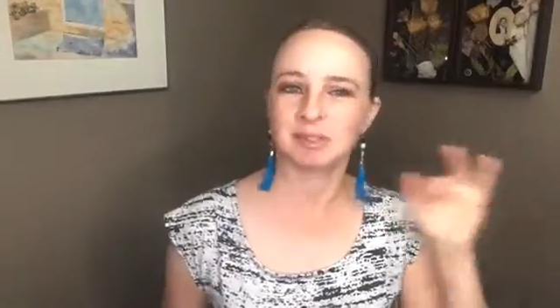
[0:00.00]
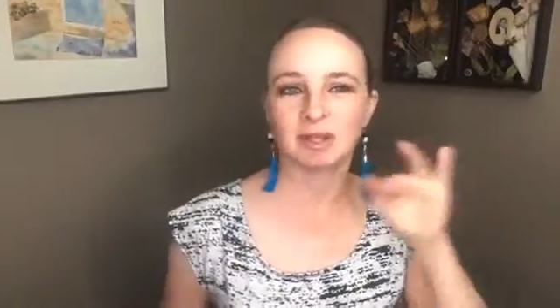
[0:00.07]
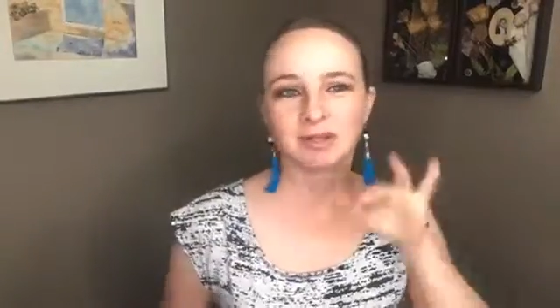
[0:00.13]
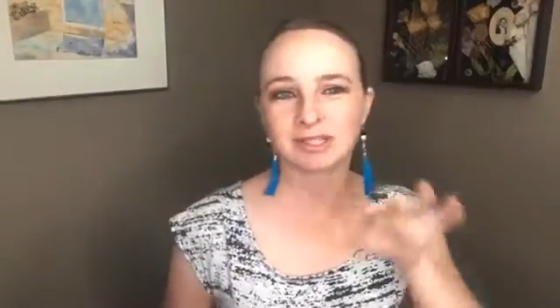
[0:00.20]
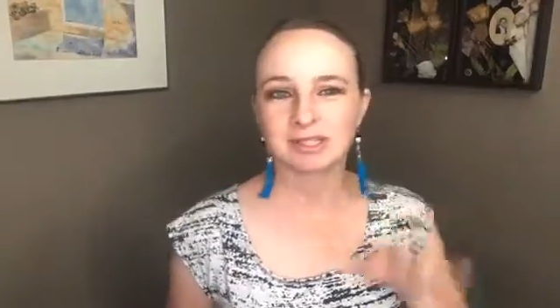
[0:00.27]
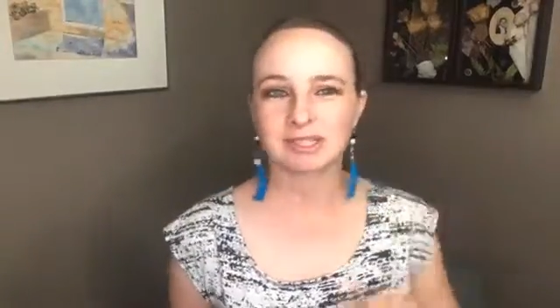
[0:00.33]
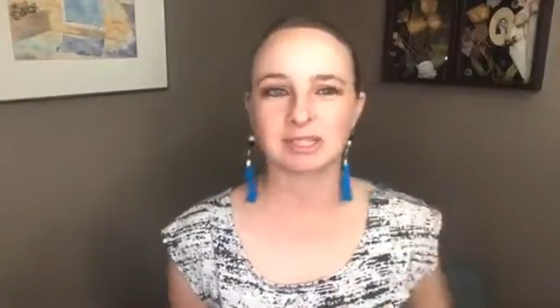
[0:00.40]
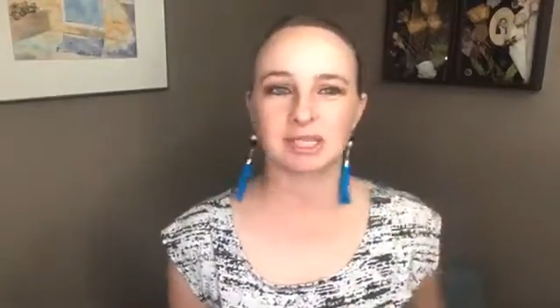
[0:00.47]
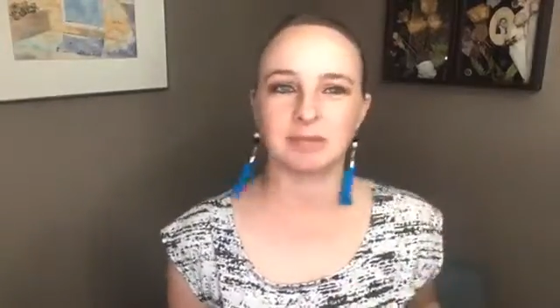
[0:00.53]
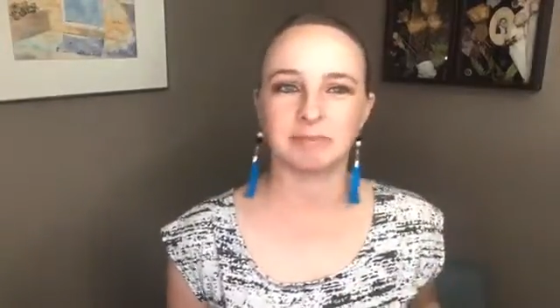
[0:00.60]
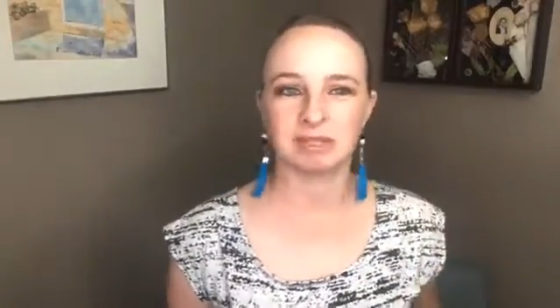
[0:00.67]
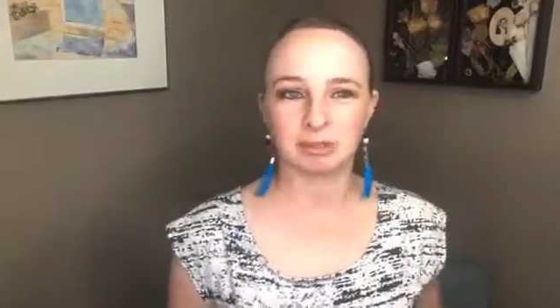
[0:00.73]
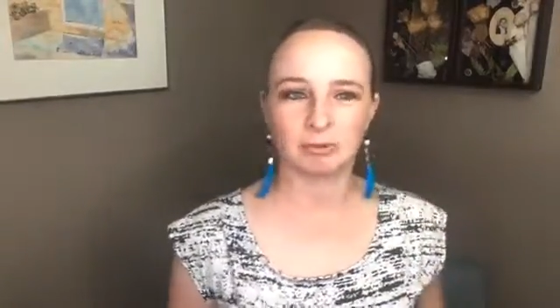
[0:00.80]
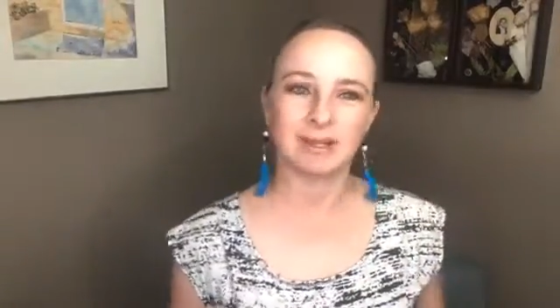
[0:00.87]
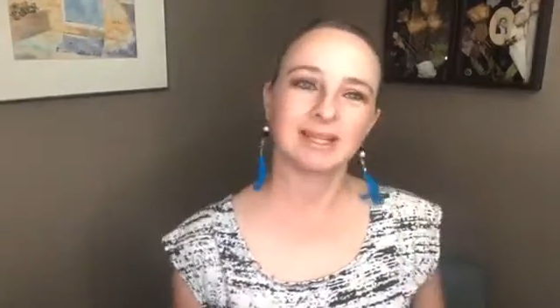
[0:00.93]
Oh, this is going to be
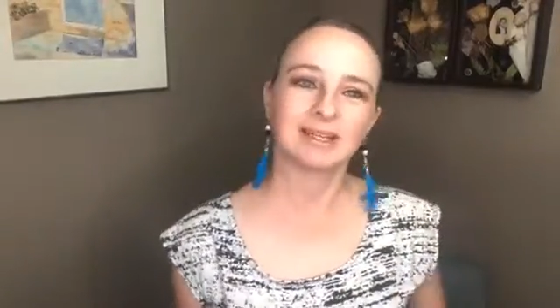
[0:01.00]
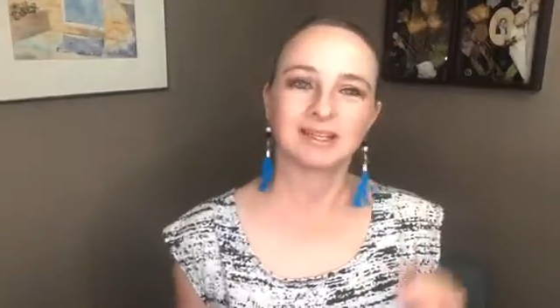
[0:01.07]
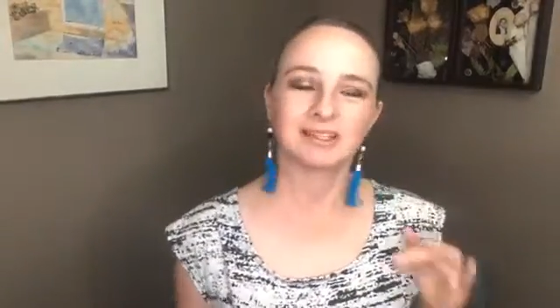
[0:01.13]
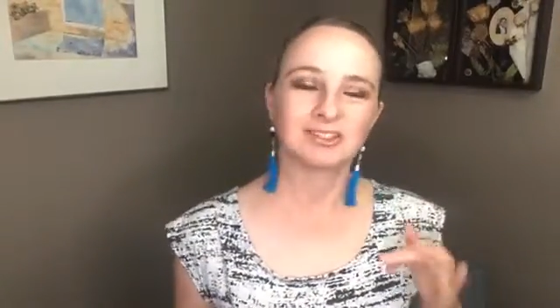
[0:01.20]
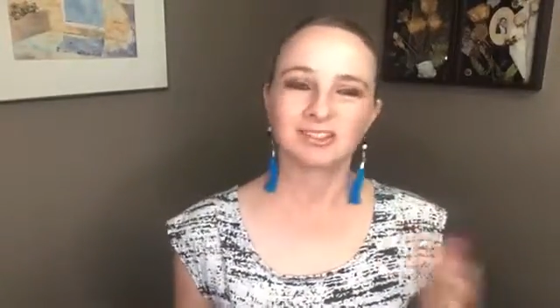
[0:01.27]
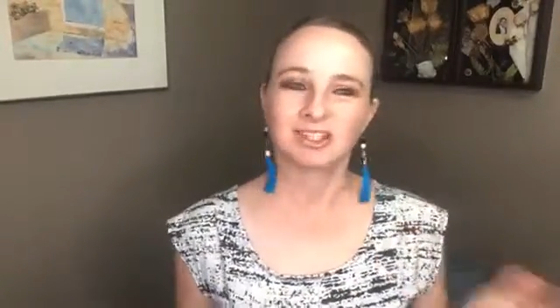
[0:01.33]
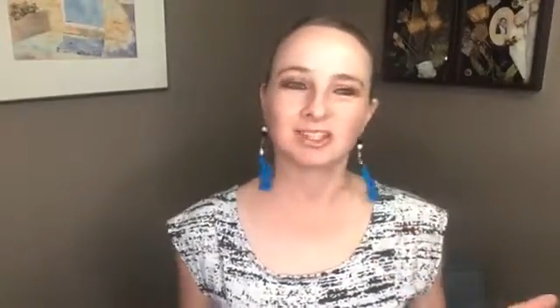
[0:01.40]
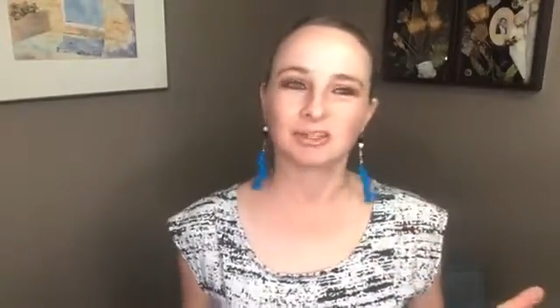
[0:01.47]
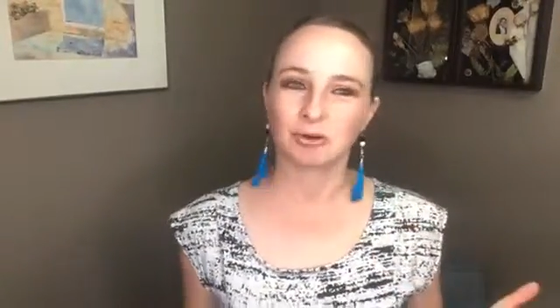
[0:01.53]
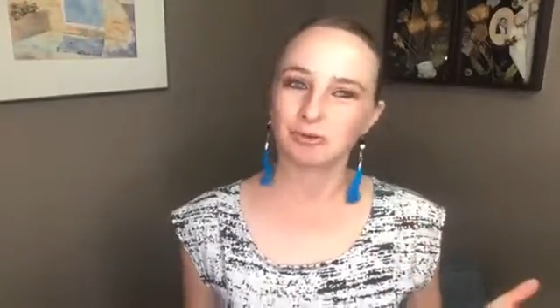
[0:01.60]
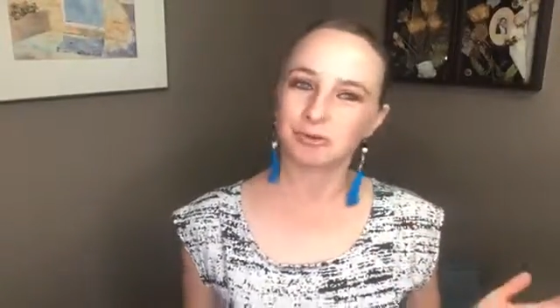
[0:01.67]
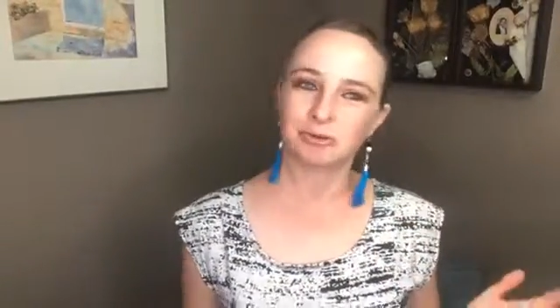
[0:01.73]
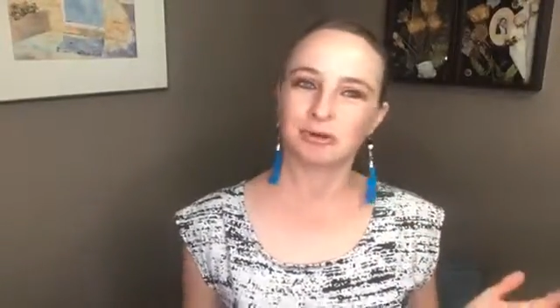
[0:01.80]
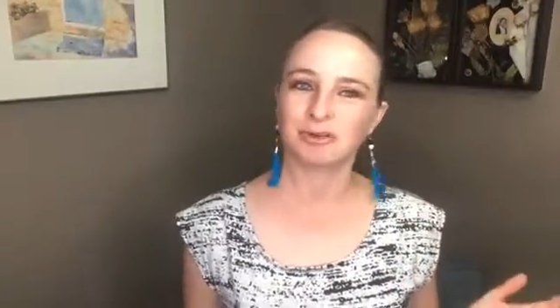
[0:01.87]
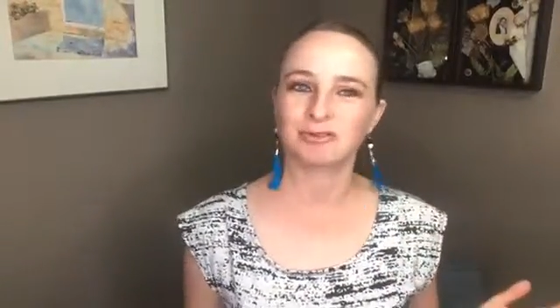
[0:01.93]
quick. I can just go
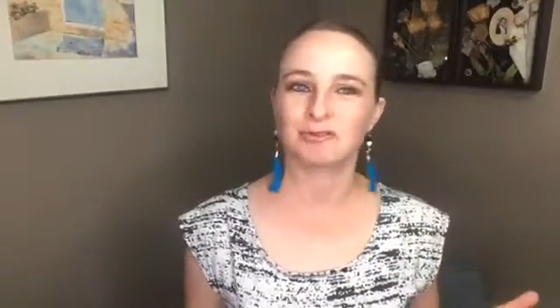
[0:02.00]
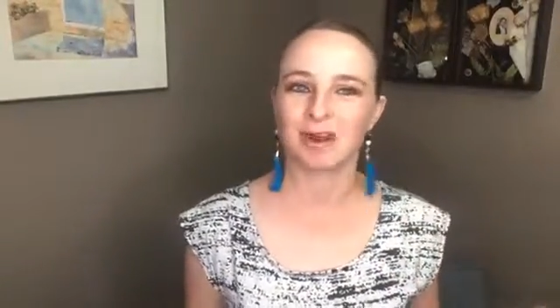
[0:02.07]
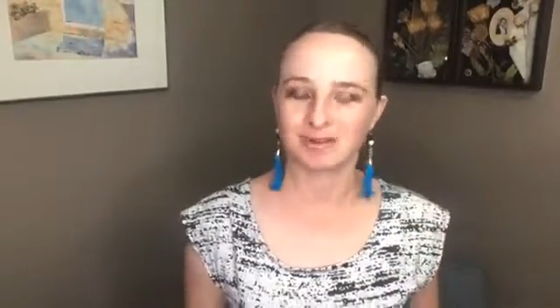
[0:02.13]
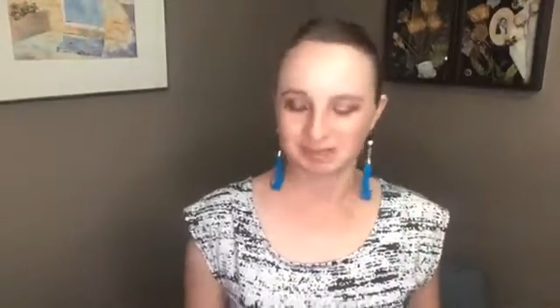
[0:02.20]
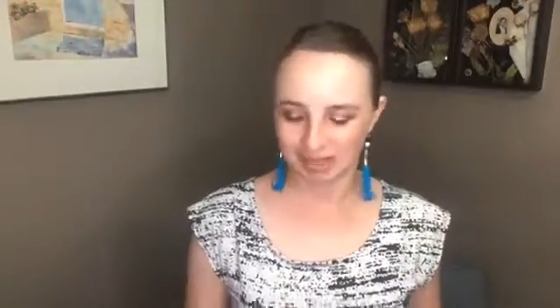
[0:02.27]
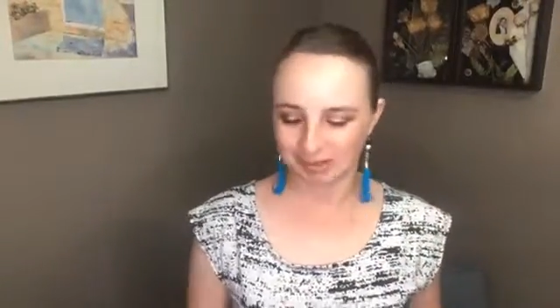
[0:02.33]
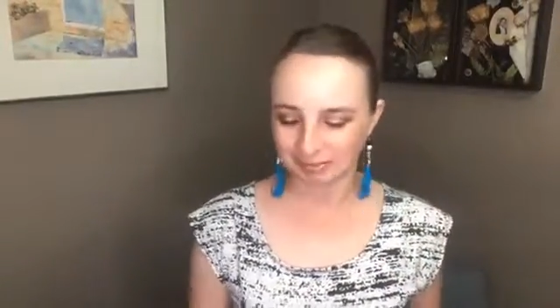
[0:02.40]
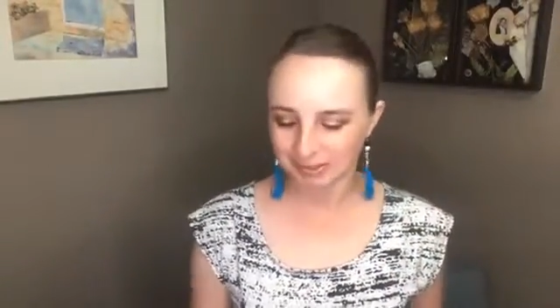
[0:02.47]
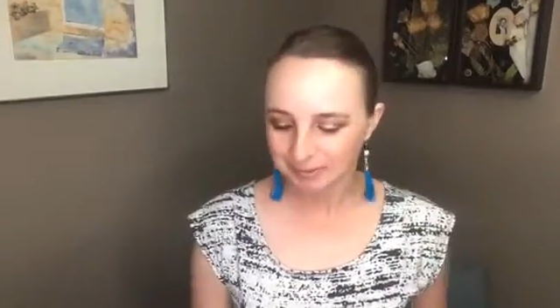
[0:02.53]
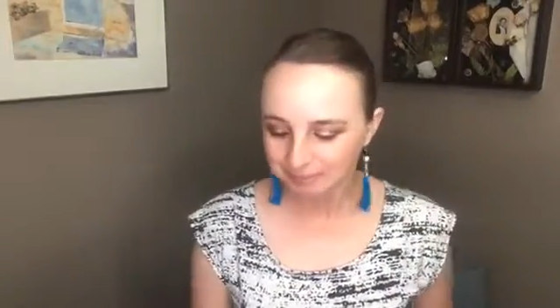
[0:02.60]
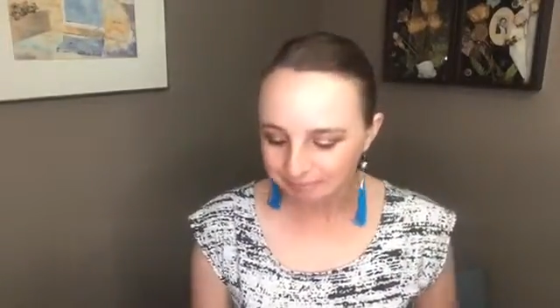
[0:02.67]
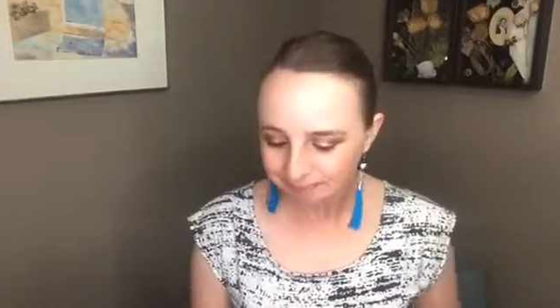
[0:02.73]
through those 5 tips.